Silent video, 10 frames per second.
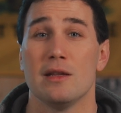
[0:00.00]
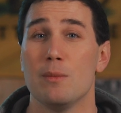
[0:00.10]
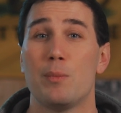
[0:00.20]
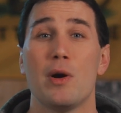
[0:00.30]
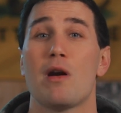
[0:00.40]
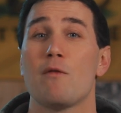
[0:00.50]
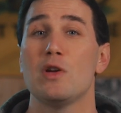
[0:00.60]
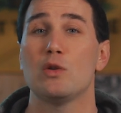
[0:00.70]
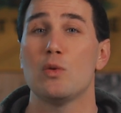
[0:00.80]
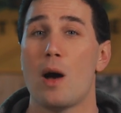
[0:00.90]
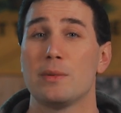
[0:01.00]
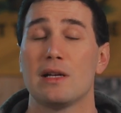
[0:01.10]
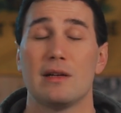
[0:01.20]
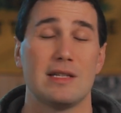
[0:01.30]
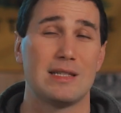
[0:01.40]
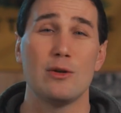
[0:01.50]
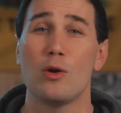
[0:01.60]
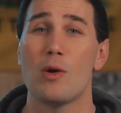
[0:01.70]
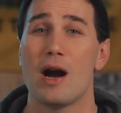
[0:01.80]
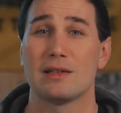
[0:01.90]
The Perun V2 Optical is
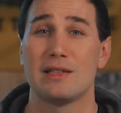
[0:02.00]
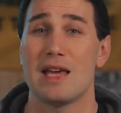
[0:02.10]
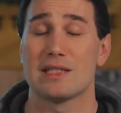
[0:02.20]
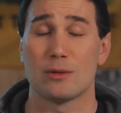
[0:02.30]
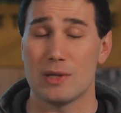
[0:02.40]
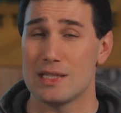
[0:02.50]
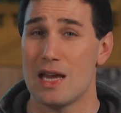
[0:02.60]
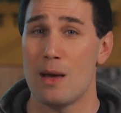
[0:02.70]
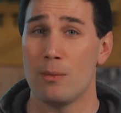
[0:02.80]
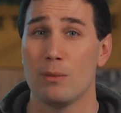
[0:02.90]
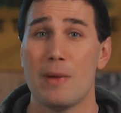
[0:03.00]
no hard test to assemble,